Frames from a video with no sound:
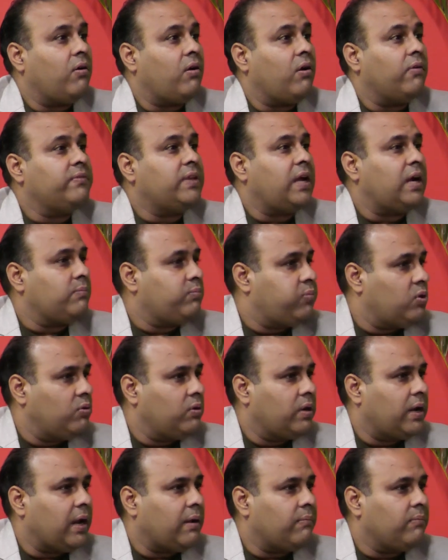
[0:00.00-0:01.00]
of that
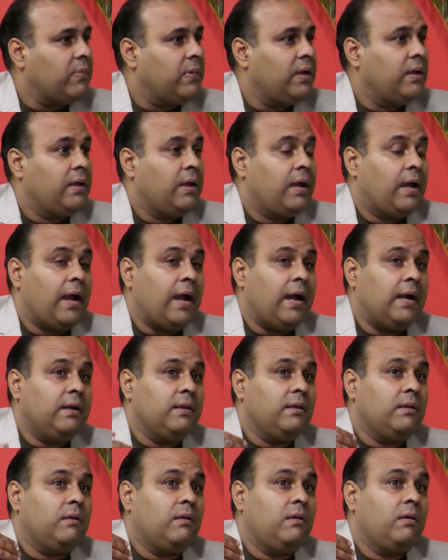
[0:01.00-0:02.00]
program?
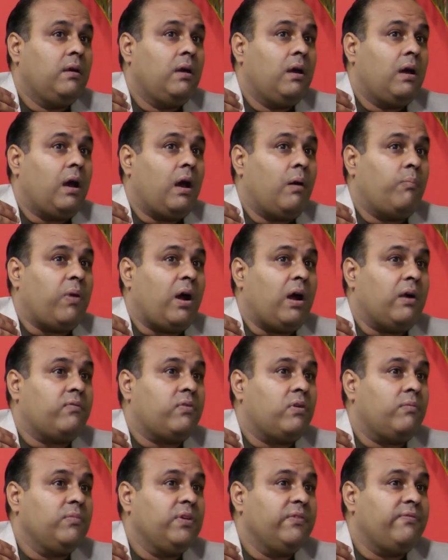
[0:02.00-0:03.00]
And apart
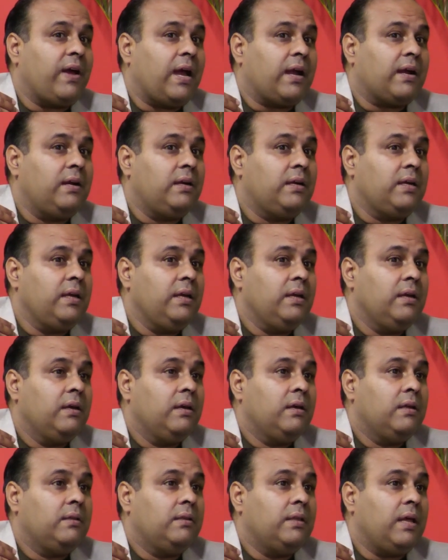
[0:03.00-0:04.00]
from the faculty,
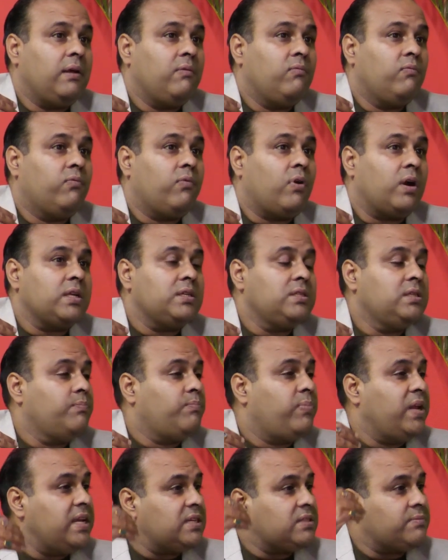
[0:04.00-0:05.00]
then what is the
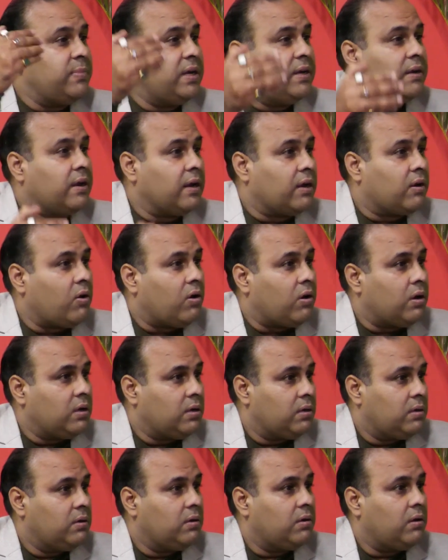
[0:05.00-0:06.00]
placement record
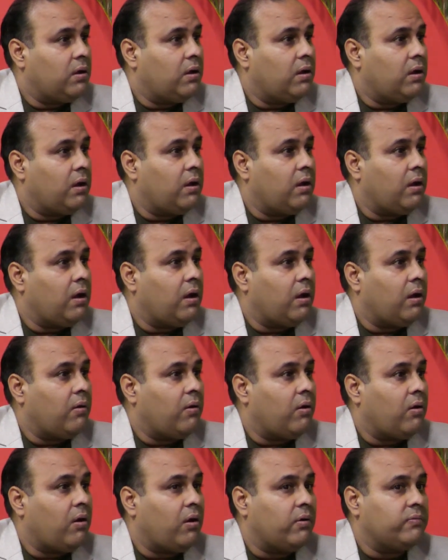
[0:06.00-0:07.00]

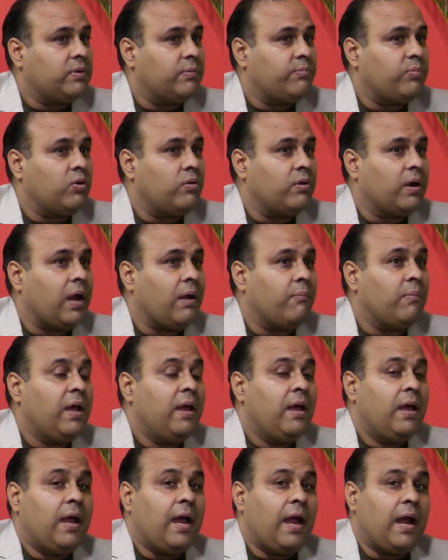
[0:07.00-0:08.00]
of the program?
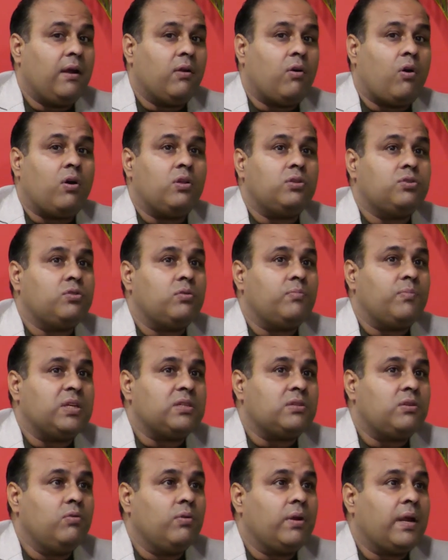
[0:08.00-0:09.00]
And also
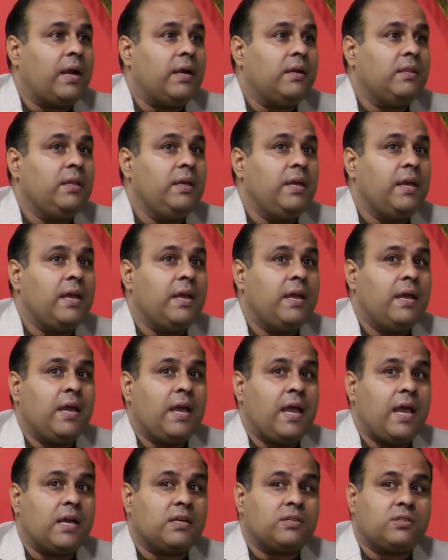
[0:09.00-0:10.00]
must look at the
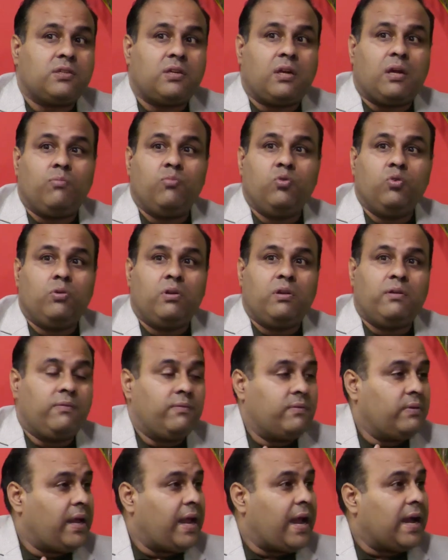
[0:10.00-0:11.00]
extramural
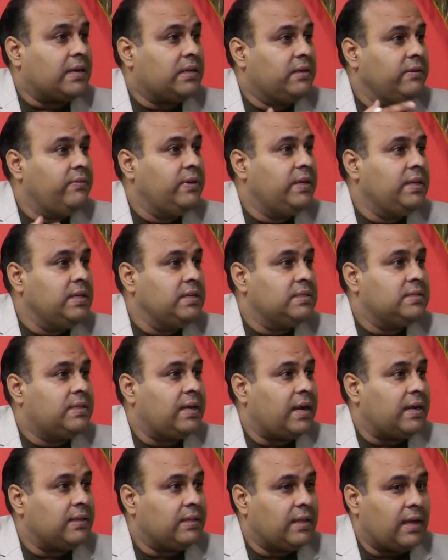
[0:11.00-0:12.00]
activities
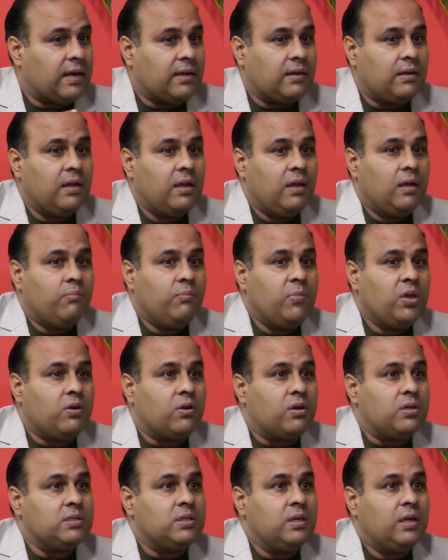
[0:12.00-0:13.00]
that
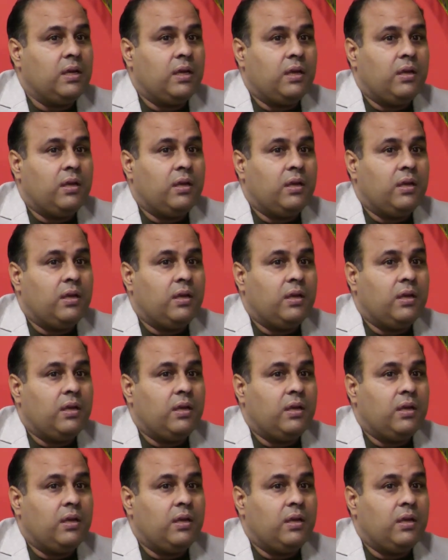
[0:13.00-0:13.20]
because